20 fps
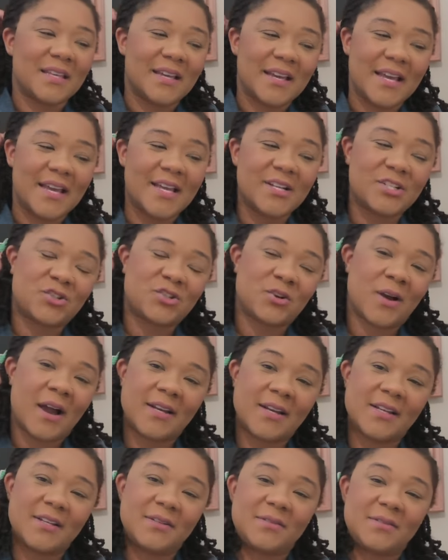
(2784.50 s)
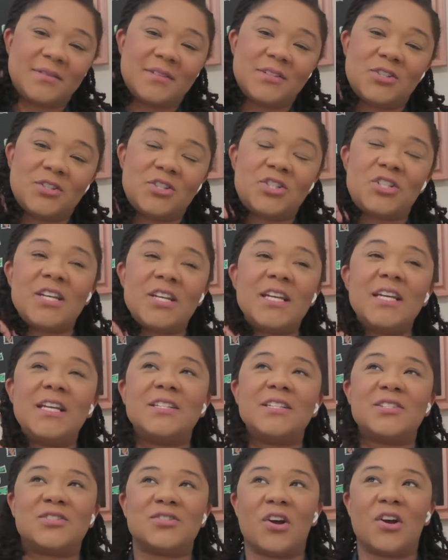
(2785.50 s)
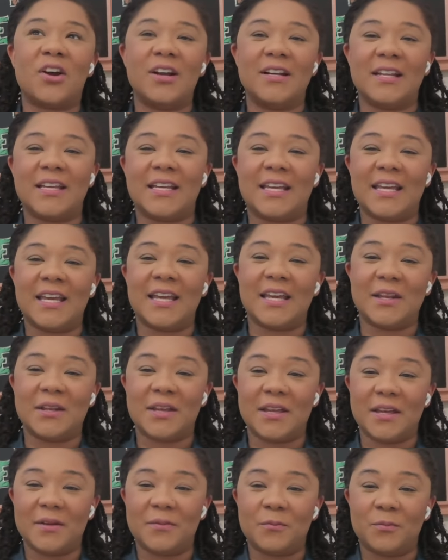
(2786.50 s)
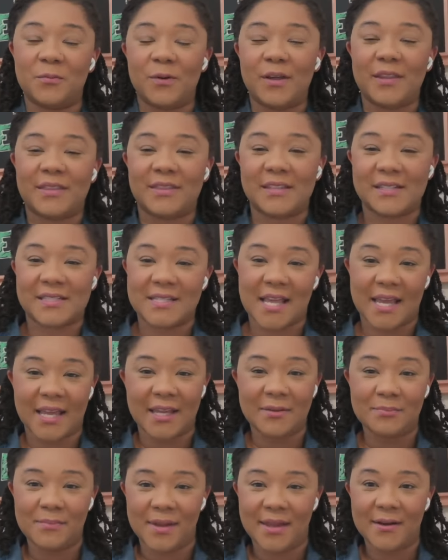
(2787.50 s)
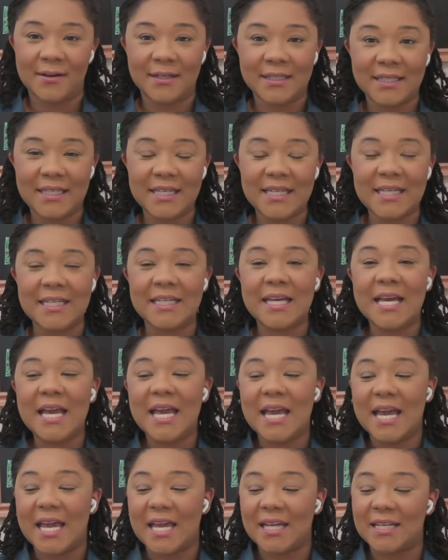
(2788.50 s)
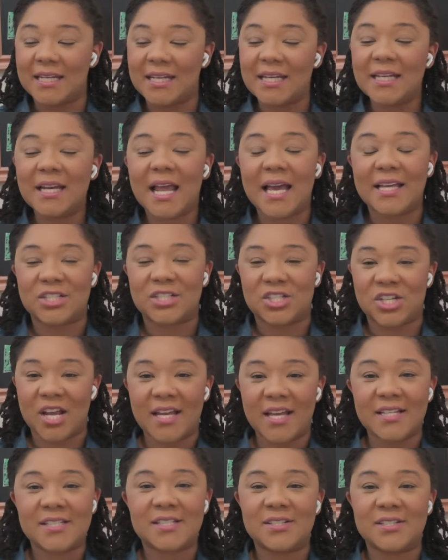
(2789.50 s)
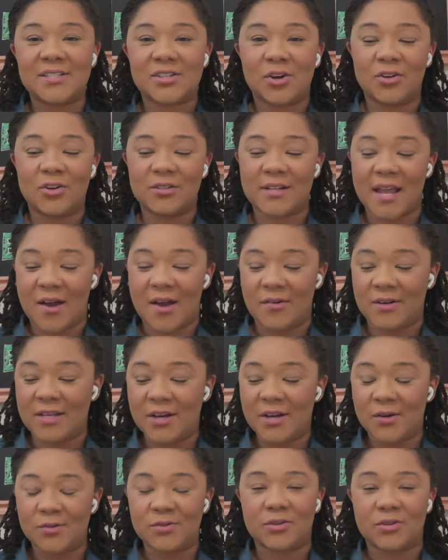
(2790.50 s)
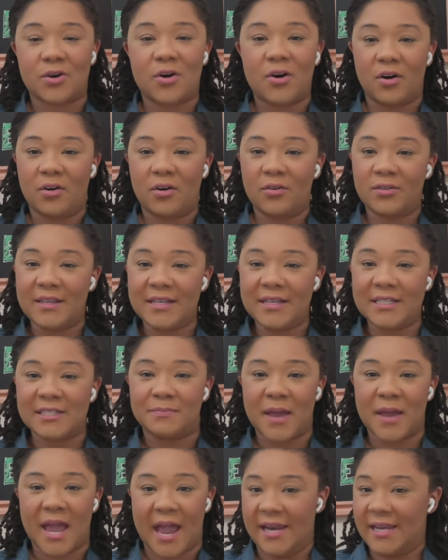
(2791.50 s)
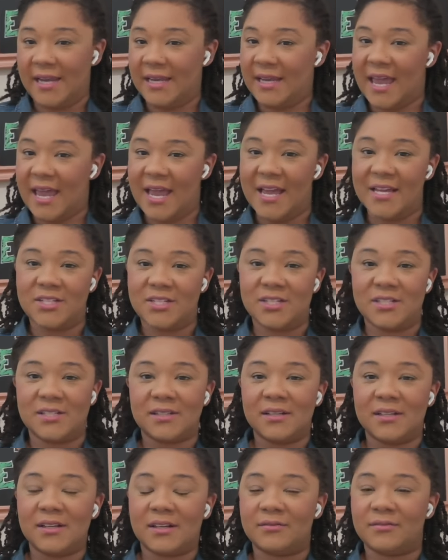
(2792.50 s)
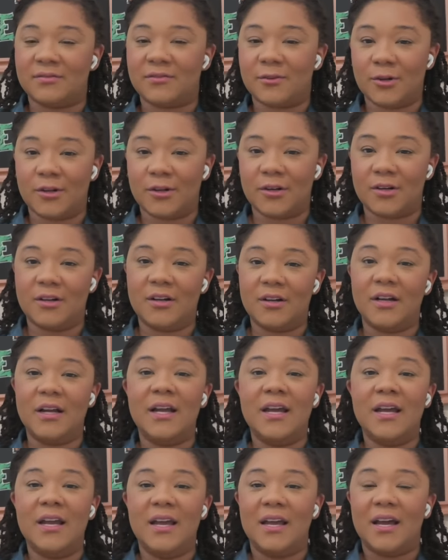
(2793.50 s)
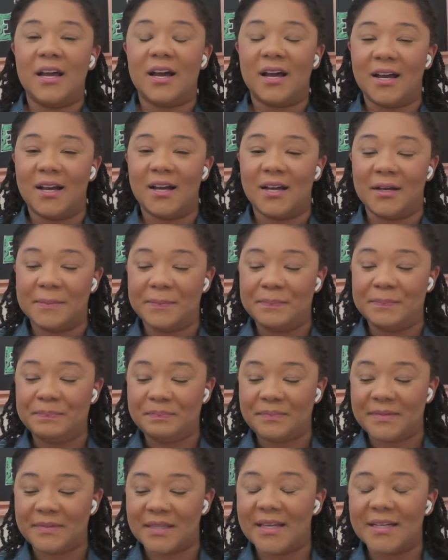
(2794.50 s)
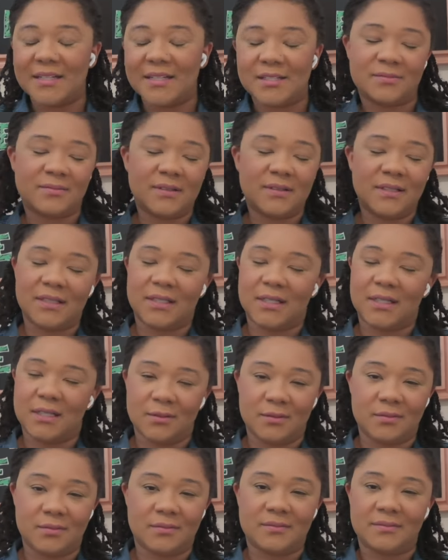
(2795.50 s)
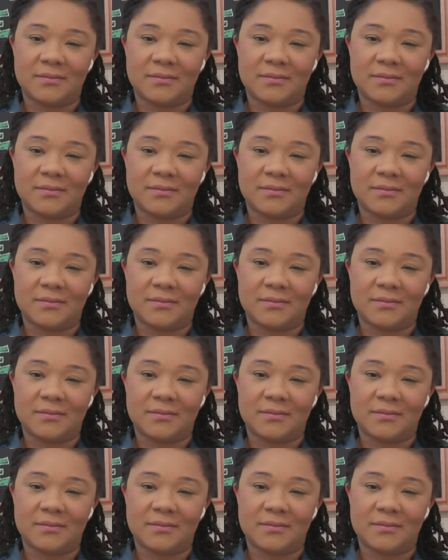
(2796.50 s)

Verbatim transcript: he's trying to she's starting to get with the second male lead and he like chases her down he goes to all these batting cages looking for her um, mm. and it's really cute